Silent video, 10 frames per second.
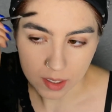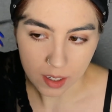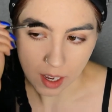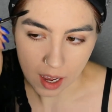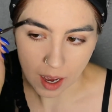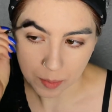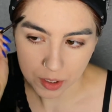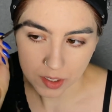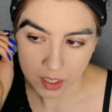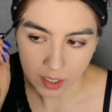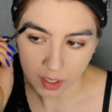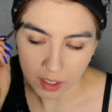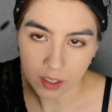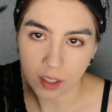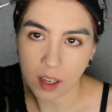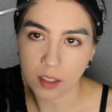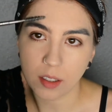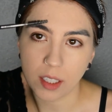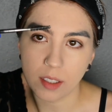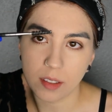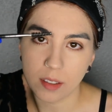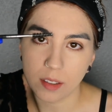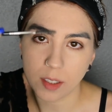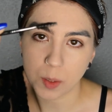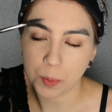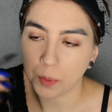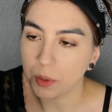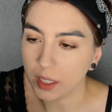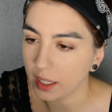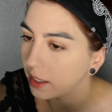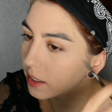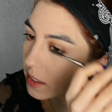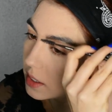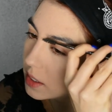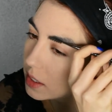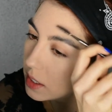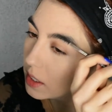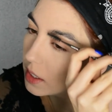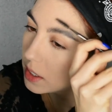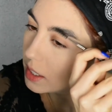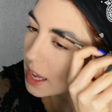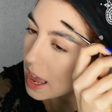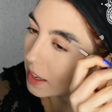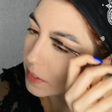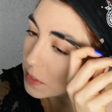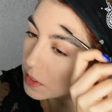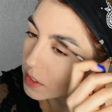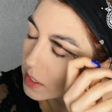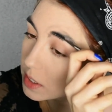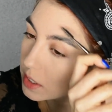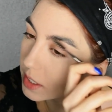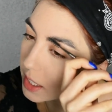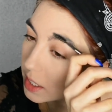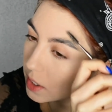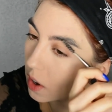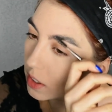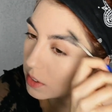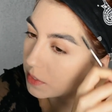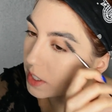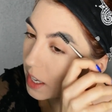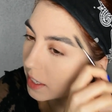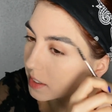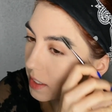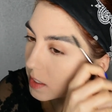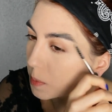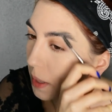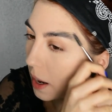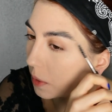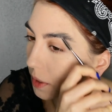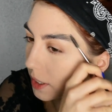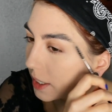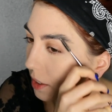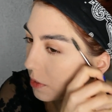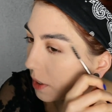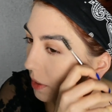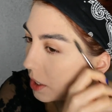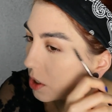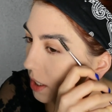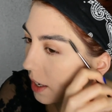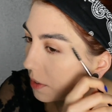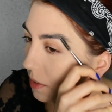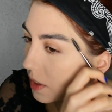I'm just taking a clean spoolie and getting all of the excess powder and foundation out of